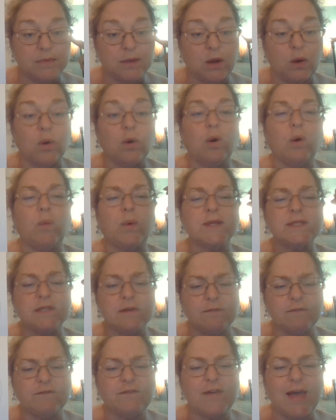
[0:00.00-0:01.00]
or, or what's
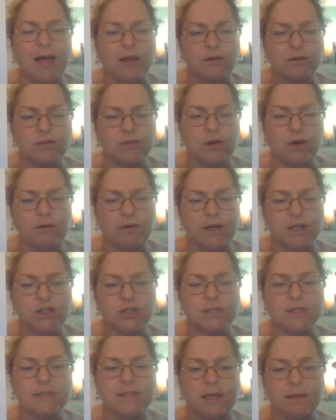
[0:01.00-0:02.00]
of value to her, I
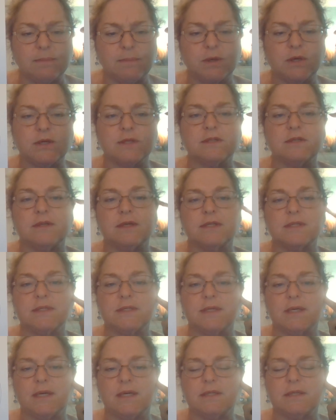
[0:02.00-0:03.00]
should say, because
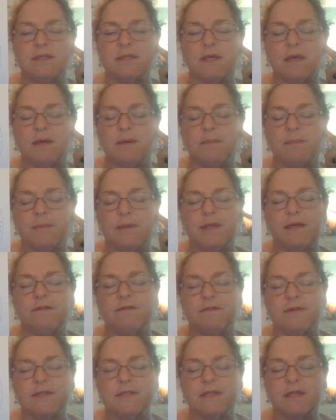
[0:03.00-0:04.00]
it's it's a
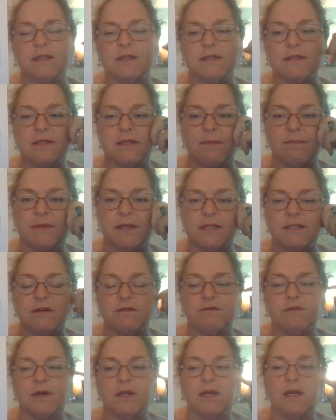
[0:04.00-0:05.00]
belief is a little something
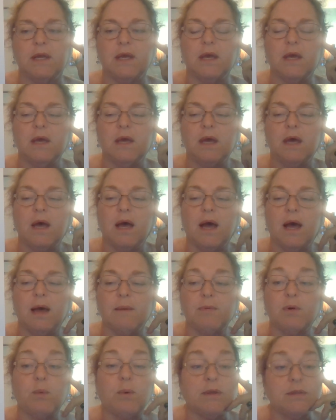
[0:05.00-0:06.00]
different. Uh,
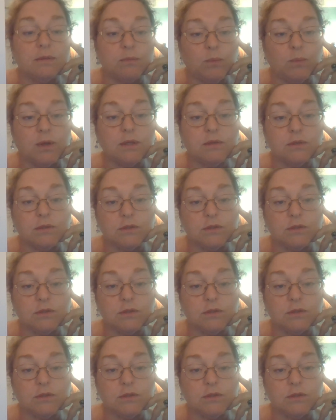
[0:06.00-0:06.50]
but what what